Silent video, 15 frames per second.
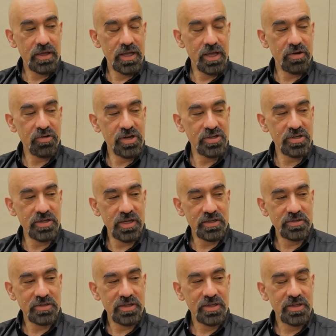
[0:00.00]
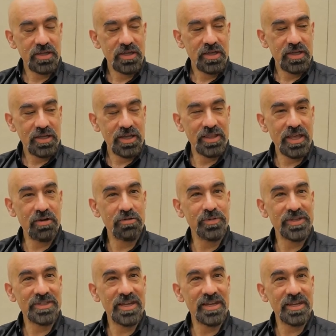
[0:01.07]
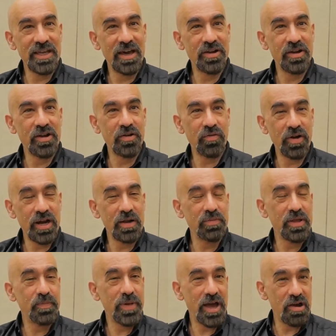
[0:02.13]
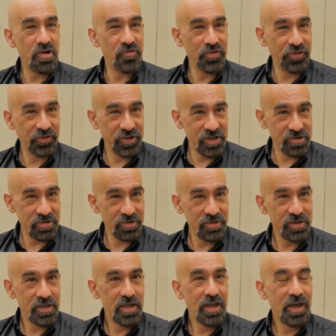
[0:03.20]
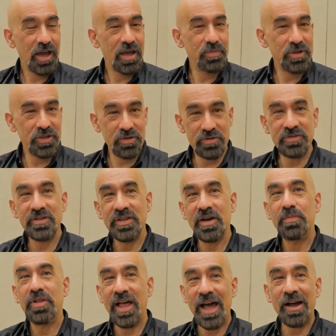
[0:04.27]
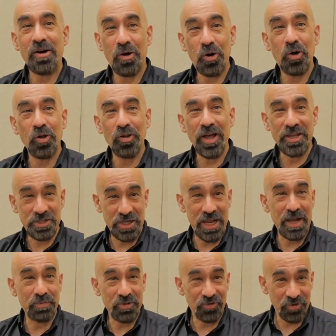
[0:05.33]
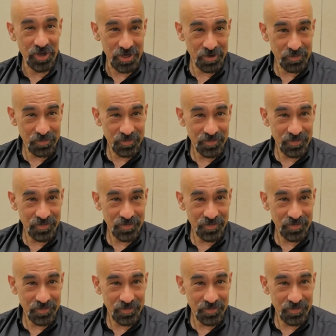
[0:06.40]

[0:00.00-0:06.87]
accretion disk. And that would be sending out an incredibly powerful signal. I'd be using a black hole as an amplifier.